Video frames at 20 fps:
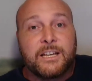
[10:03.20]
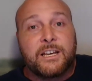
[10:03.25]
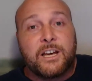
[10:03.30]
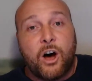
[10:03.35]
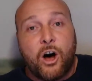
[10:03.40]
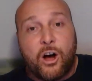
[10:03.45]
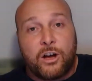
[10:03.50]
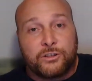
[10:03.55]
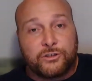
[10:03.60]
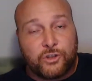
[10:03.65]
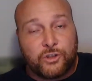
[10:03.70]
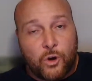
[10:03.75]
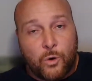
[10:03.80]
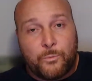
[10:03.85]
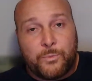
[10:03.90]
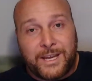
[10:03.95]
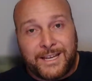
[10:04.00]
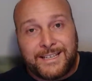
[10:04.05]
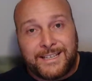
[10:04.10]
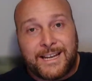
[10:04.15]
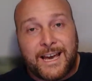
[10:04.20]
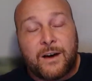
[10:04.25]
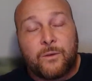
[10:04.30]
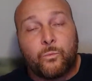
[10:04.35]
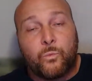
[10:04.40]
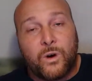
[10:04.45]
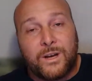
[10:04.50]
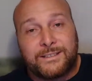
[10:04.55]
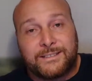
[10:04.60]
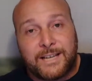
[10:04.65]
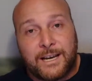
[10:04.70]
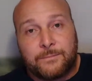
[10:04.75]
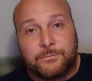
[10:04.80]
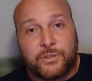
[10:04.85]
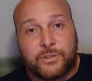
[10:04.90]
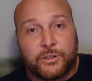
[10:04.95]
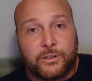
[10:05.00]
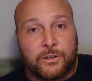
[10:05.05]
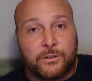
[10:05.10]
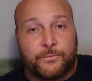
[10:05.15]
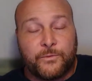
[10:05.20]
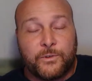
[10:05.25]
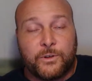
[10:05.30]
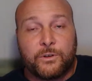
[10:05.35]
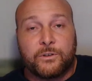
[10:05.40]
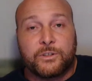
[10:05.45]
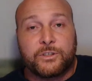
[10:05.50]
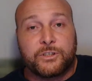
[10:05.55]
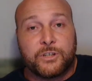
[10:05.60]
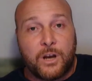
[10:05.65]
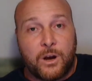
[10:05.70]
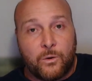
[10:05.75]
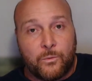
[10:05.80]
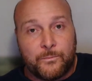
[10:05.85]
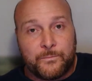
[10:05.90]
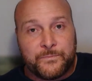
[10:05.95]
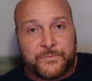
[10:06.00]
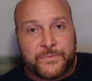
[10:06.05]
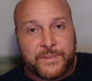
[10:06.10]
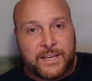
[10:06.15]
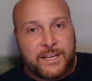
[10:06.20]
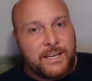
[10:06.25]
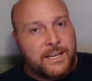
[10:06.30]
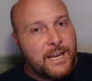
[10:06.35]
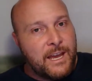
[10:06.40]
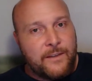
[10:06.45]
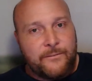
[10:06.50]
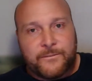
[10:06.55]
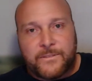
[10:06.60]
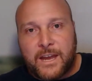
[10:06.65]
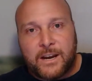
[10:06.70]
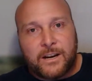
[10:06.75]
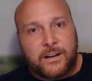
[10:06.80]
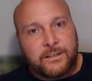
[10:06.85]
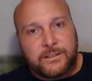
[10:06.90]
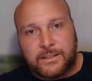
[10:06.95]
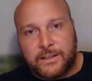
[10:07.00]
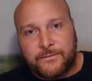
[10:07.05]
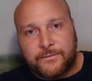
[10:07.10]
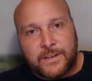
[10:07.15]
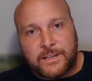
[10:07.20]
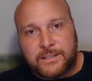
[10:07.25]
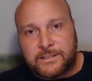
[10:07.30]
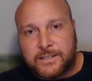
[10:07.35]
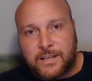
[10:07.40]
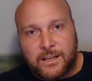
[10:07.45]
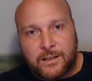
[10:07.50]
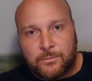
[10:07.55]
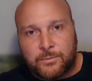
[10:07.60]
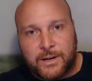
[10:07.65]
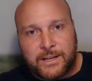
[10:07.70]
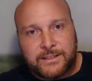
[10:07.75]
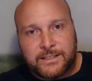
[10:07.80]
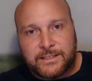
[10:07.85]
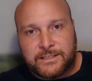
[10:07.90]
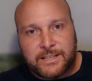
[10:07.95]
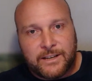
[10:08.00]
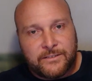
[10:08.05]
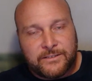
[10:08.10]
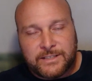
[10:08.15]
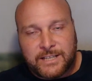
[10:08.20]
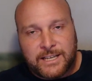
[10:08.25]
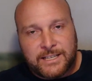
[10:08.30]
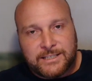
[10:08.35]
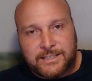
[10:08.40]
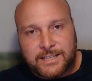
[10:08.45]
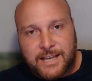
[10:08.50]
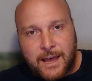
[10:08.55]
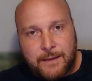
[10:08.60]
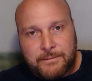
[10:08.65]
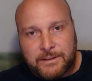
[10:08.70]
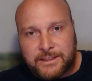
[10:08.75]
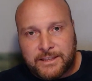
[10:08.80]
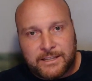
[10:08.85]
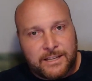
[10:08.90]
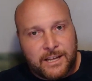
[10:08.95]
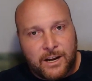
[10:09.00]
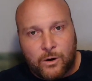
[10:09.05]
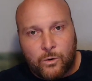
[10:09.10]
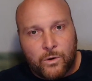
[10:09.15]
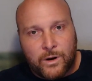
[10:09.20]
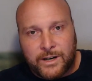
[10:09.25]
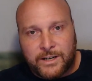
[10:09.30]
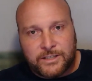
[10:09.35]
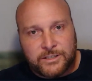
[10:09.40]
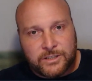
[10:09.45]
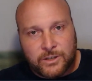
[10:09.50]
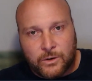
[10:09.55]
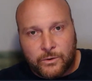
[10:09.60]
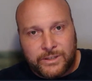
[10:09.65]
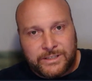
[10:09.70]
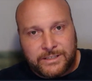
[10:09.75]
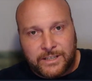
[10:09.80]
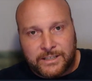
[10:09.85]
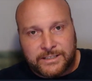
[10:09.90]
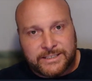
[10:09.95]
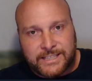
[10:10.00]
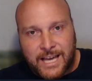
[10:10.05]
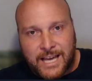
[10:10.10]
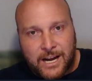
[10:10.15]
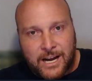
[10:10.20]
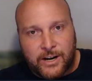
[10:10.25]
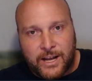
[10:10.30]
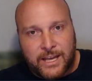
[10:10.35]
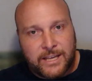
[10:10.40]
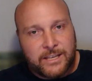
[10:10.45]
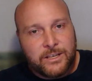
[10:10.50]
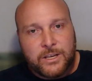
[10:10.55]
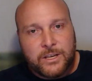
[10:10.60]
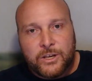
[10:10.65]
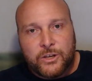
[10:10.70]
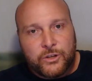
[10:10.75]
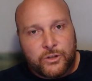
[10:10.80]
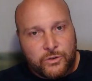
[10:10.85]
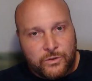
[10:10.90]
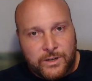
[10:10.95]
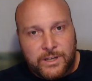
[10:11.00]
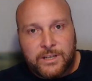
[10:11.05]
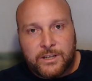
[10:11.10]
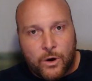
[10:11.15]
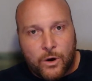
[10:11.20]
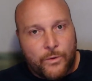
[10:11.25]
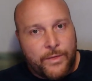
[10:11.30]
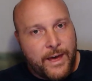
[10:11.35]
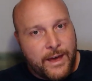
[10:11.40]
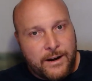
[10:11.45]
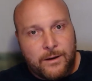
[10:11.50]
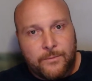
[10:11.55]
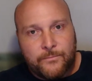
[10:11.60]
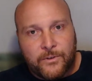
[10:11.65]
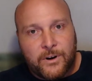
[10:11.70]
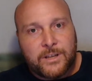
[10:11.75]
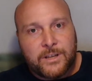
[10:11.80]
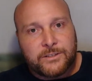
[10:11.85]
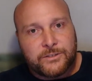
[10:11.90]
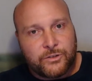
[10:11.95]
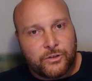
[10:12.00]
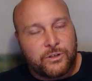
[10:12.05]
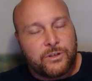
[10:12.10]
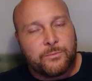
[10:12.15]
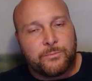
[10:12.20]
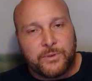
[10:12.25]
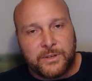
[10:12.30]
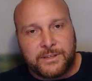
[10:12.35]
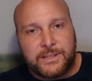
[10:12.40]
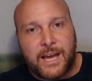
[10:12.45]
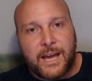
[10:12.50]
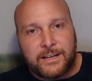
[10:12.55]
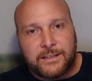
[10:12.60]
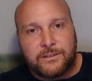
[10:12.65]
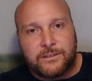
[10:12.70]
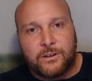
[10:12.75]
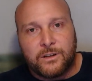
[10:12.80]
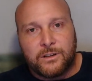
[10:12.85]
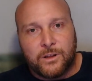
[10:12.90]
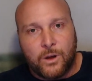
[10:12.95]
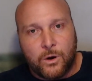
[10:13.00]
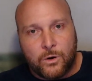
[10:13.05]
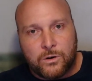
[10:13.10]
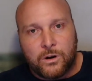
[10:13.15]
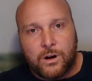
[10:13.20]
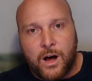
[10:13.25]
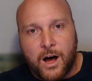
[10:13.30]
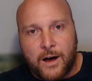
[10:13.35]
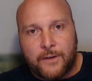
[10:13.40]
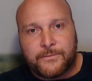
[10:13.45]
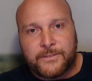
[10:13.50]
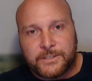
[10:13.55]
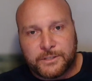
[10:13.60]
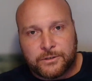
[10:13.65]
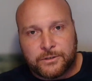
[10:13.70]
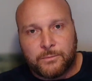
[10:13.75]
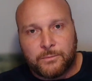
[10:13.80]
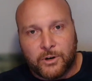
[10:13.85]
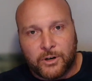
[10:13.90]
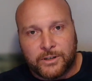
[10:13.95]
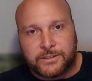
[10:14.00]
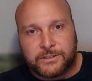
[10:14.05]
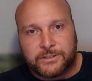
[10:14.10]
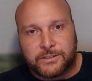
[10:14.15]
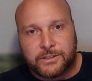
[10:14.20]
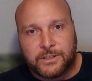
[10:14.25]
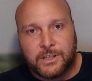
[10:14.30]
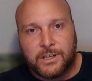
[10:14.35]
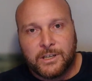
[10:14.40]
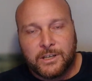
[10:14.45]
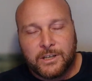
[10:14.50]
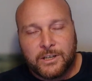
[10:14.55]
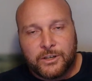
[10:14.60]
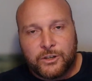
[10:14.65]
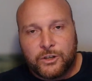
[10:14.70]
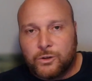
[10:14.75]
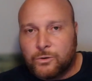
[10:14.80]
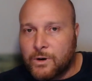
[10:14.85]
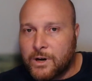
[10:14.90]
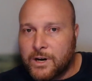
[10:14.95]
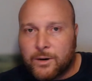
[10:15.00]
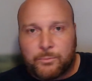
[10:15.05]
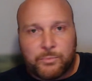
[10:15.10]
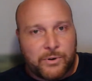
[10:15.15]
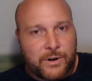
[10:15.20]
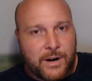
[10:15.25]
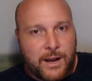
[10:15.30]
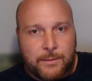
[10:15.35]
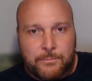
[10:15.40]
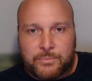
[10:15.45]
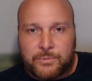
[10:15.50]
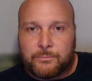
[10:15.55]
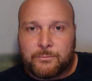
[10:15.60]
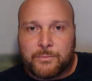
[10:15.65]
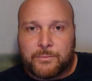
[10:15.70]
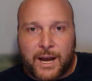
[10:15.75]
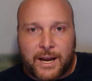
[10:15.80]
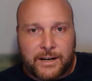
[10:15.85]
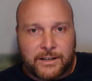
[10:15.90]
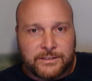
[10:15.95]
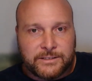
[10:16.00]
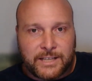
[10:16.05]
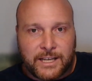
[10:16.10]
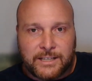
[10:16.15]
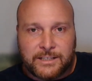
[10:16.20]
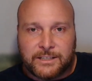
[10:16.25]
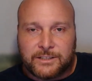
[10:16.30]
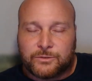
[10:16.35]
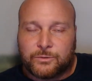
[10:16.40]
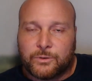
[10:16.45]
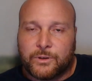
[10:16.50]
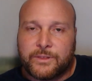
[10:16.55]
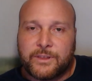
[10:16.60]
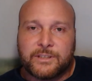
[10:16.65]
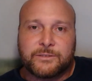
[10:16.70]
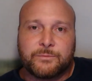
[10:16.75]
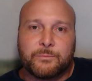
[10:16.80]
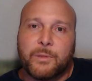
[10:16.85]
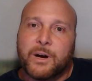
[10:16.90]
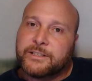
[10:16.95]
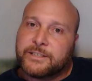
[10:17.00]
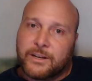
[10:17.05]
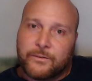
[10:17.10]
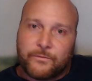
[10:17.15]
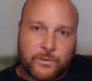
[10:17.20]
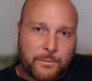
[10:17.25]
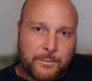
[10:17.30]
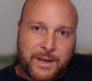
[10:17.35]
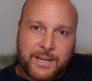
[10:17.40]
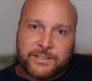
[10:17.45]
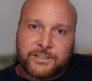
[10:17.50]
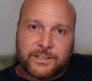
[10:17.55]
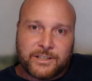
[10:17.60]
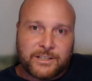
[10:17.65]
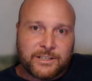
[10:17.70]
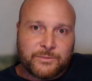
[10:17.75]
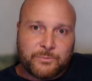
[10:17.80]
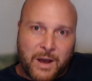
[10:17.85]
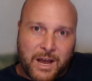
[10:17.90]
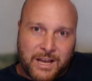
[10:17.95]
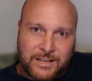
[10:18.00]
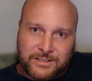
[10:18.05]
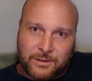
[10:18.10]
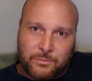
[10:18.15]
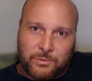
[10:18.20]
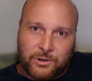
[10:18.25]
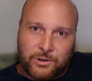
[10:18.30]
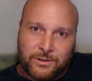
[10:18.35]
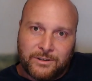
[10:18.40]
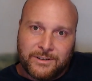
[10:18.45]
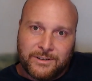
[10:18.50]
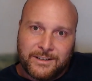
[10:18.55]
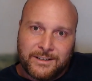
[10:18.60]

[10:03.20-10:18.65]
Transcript: Also pin down what times are good for you to show. If they celebrate the 7th-day Sabbath and they don't want any showings on Saturday, you need to know that up front so you can put that in the local office remarks. You want to prep buyers agents with as much information as possible,